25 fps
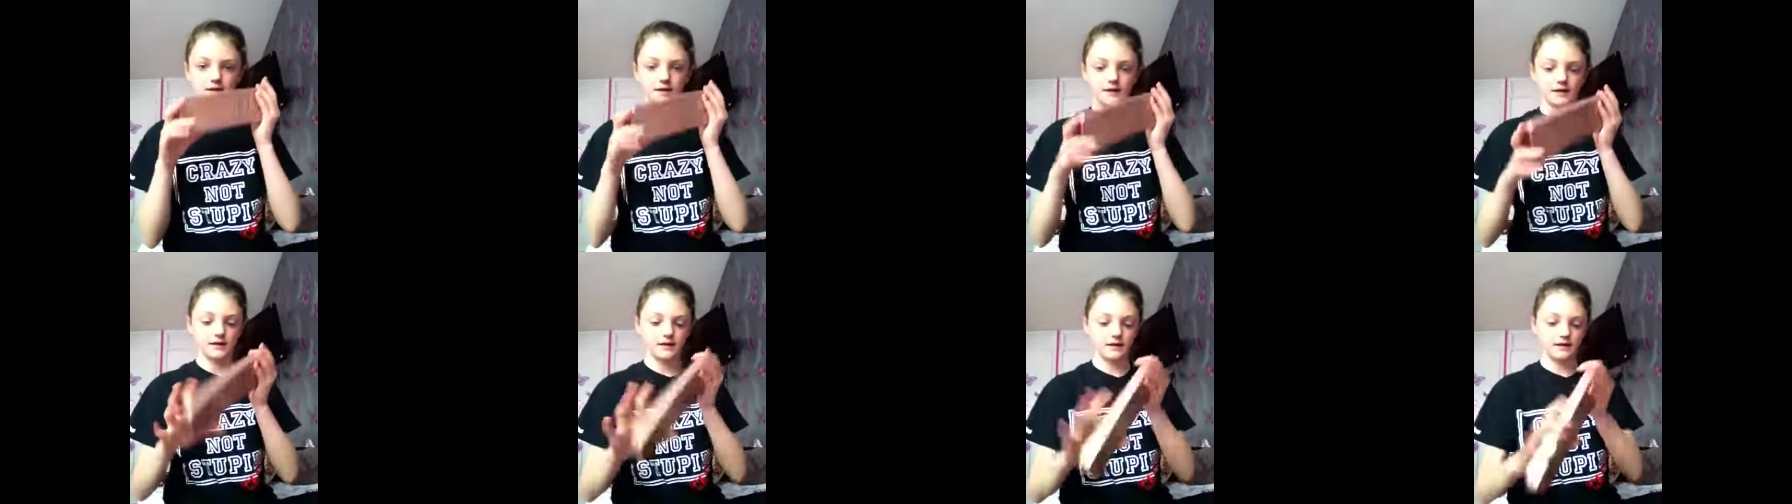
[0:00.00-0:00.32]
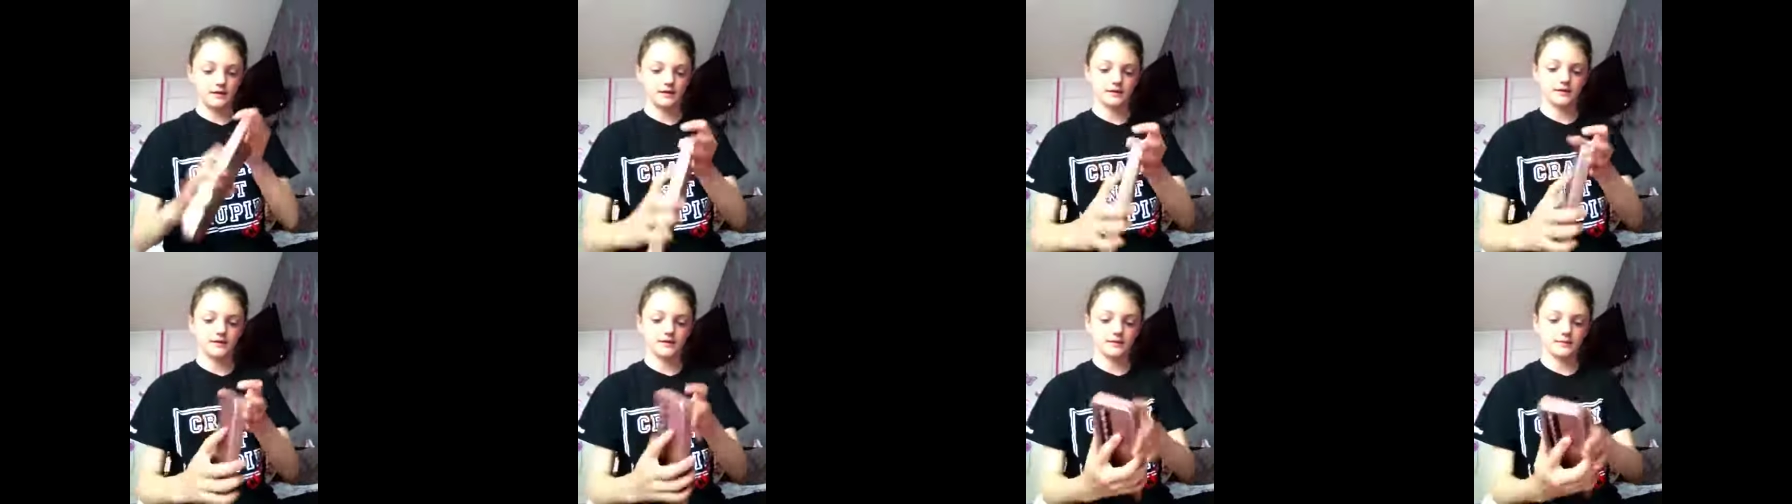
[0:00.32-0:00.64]

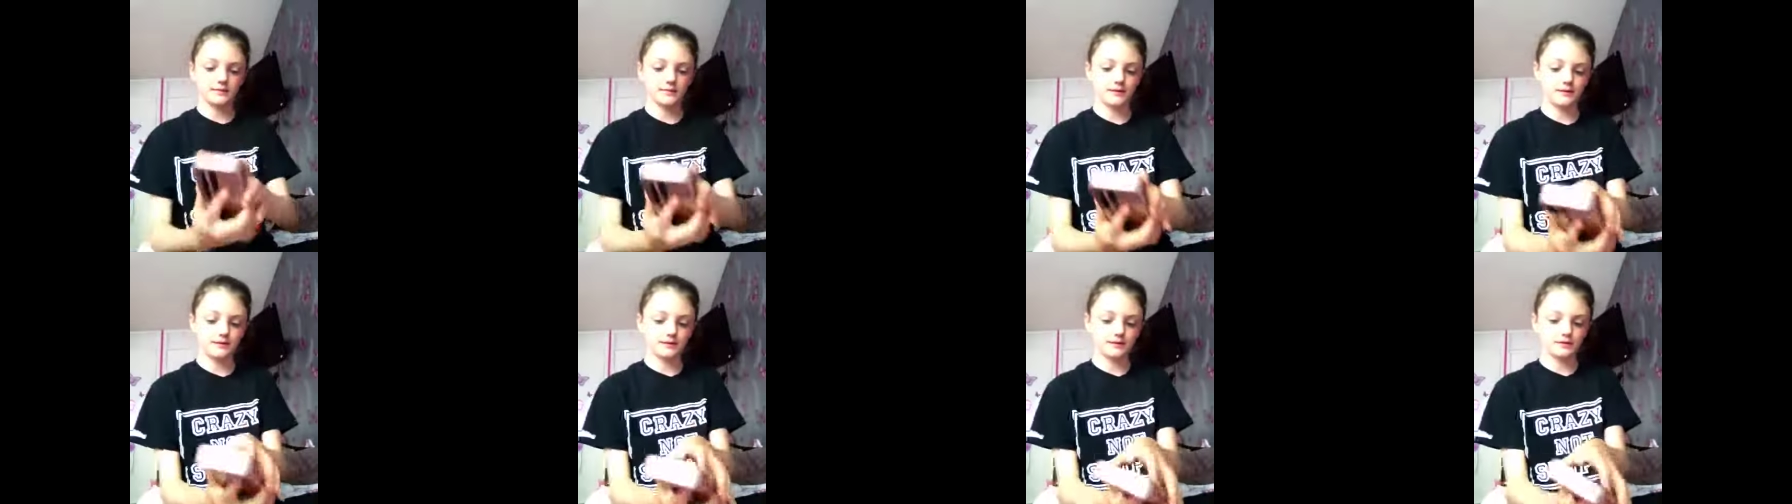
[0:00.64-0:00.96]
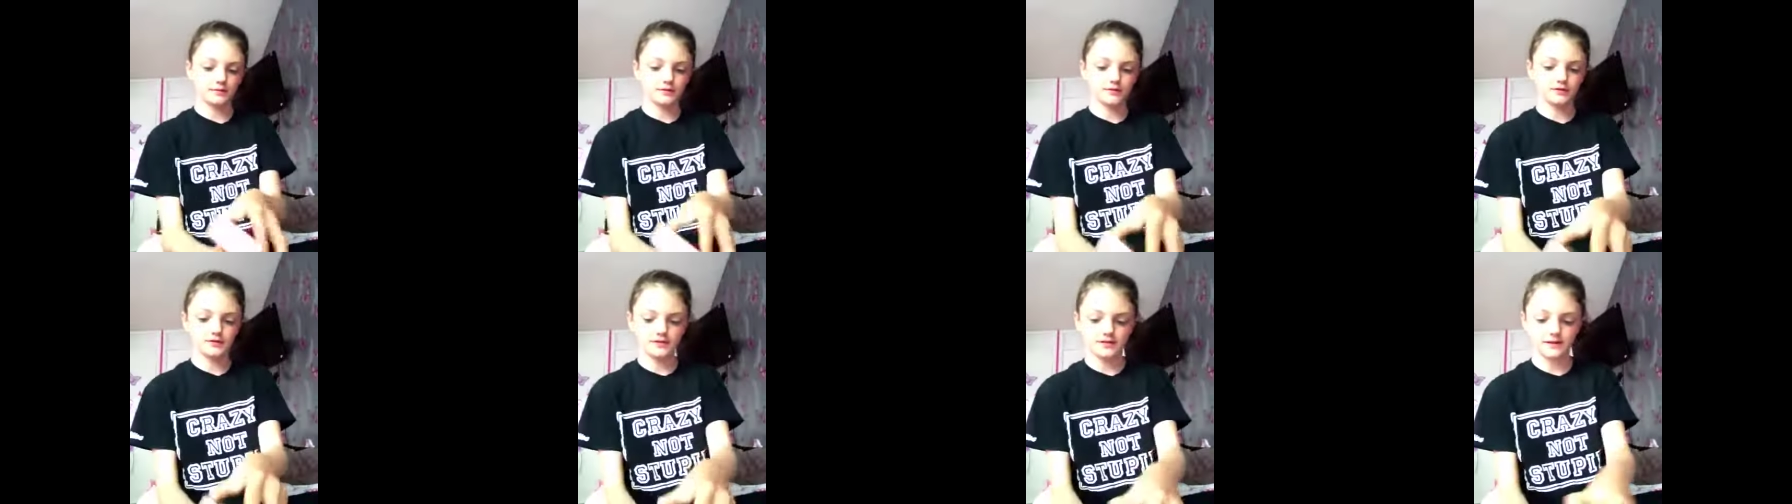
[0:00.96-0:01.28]
And it's by
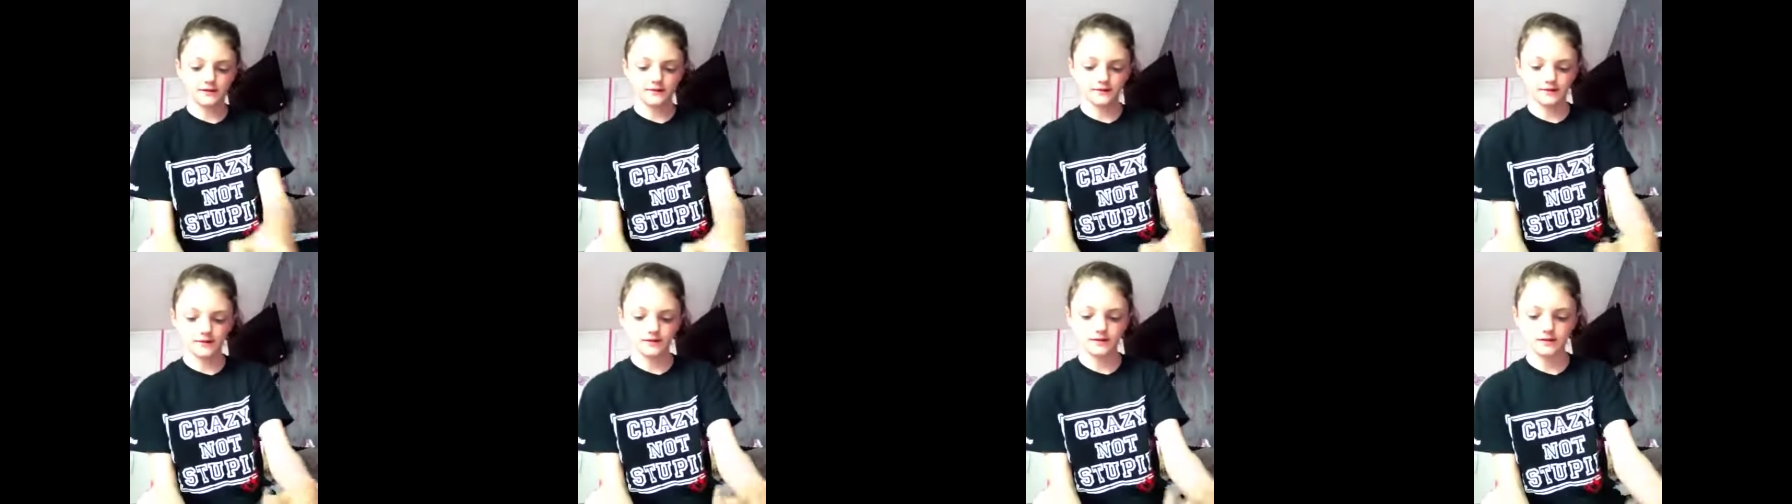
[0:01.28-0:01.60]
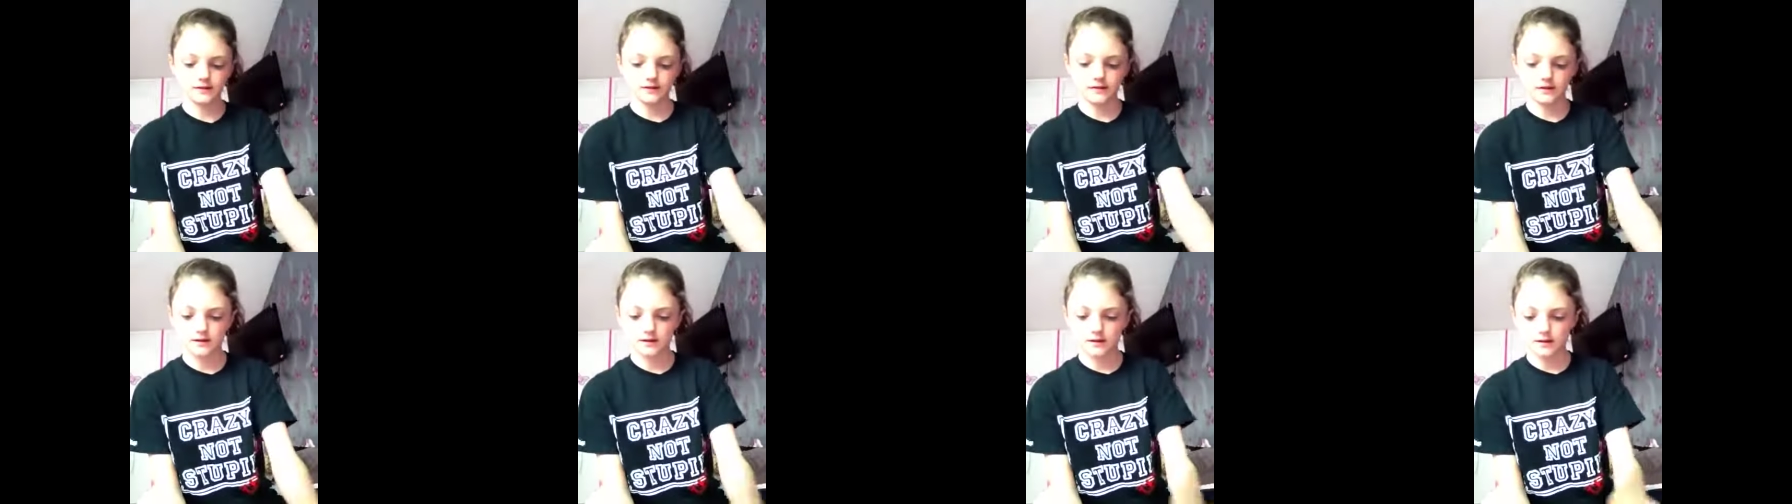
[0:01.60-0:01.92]
W7.
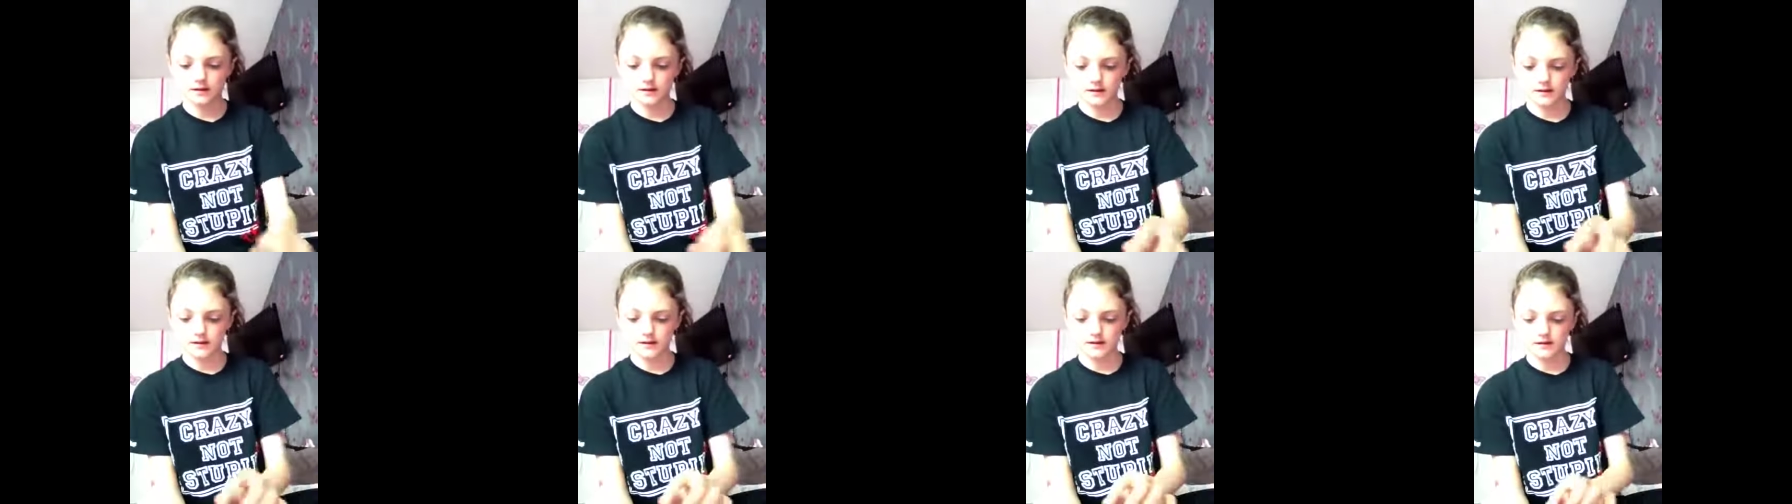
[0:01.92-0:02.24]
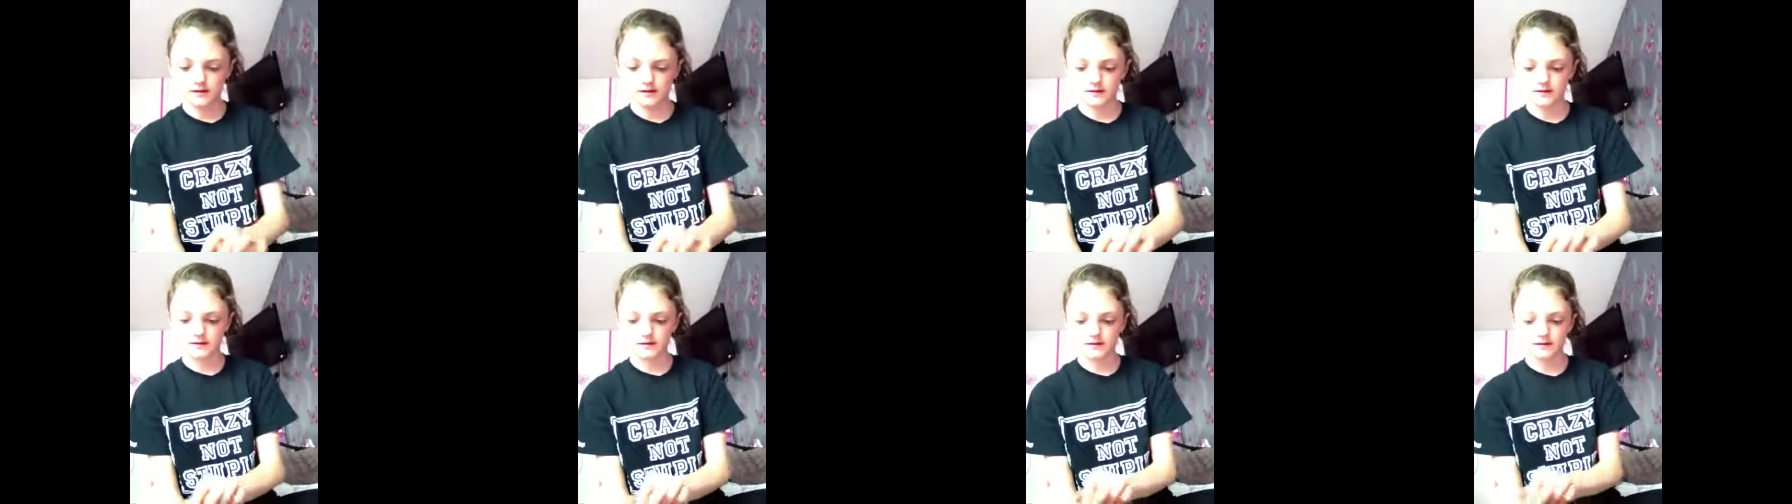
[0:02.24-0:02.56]
And
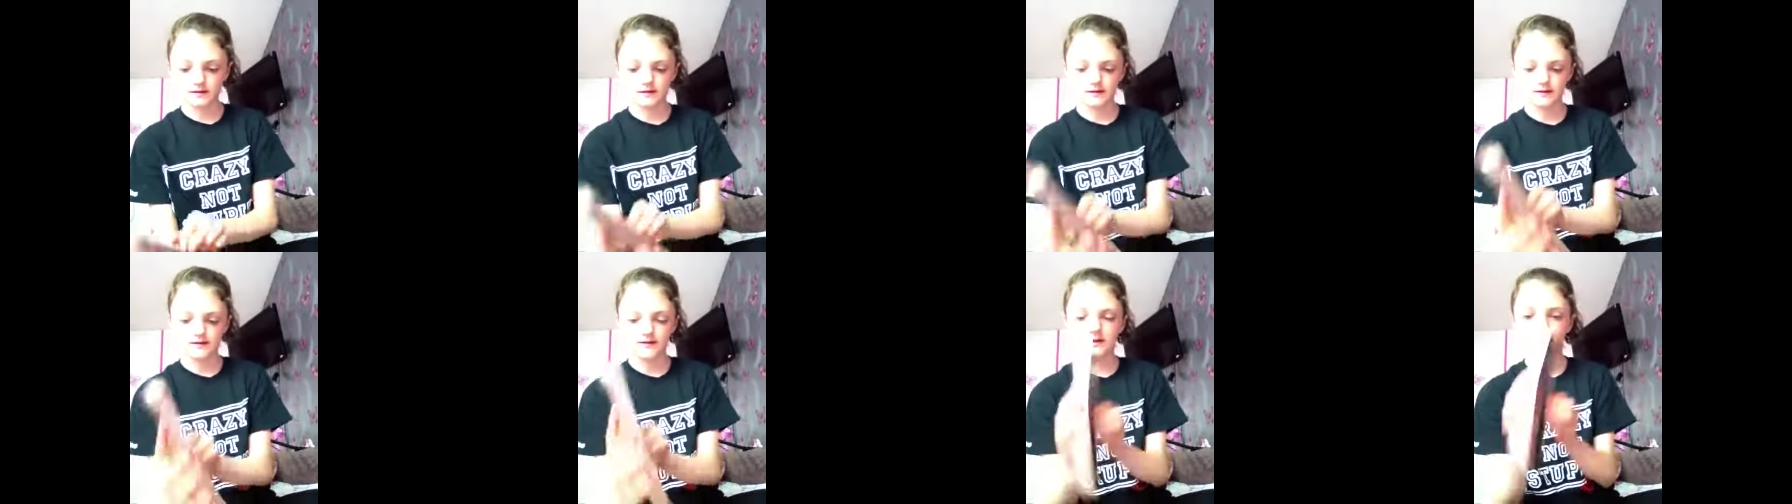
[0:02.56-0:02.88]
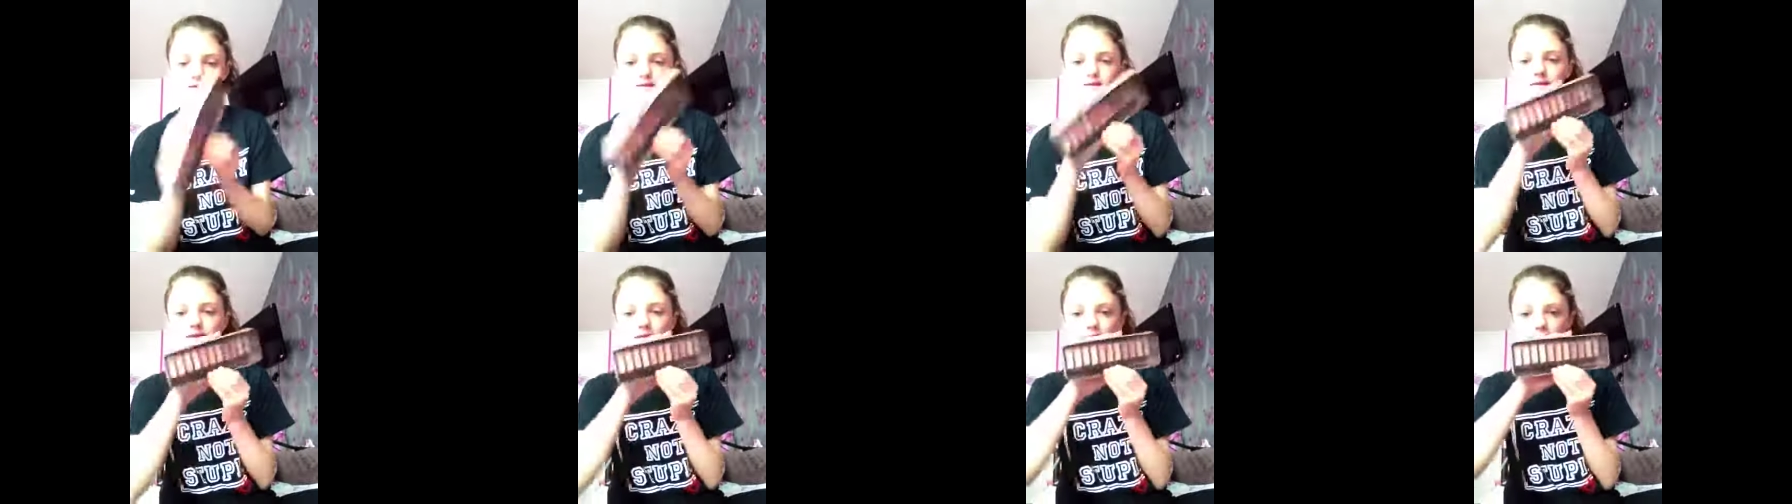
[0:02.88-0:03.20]
inside it,
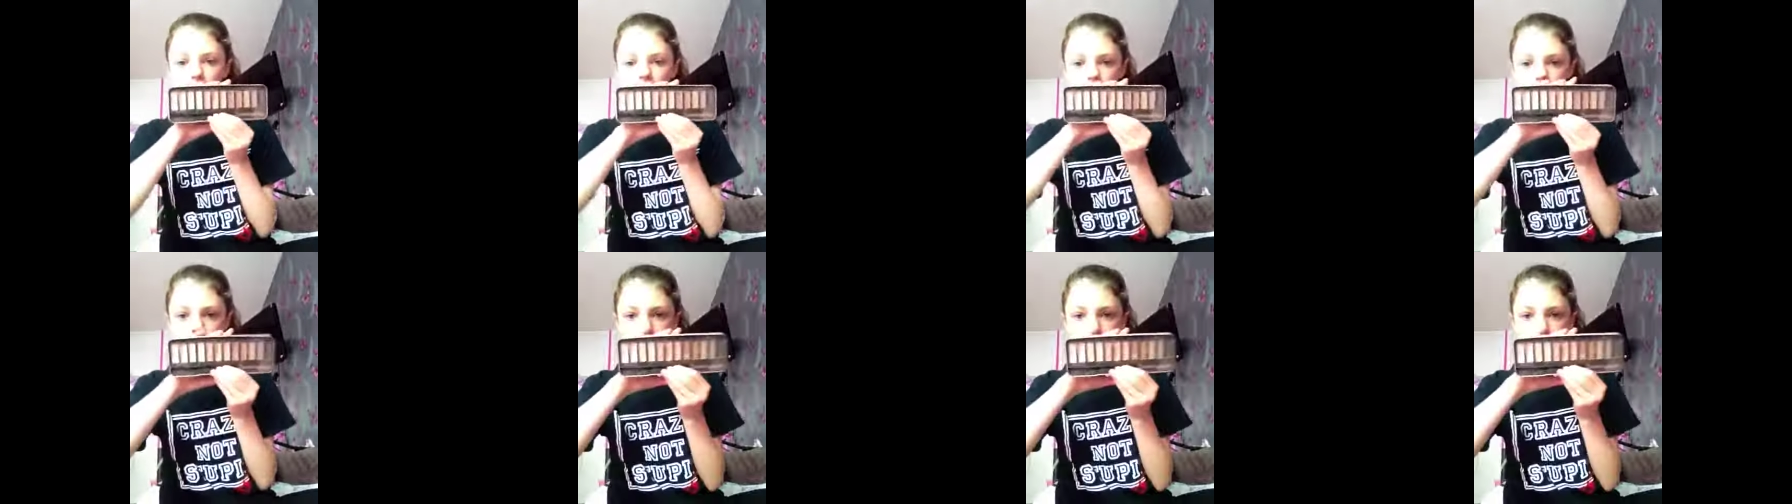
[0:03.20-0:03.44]
it's this.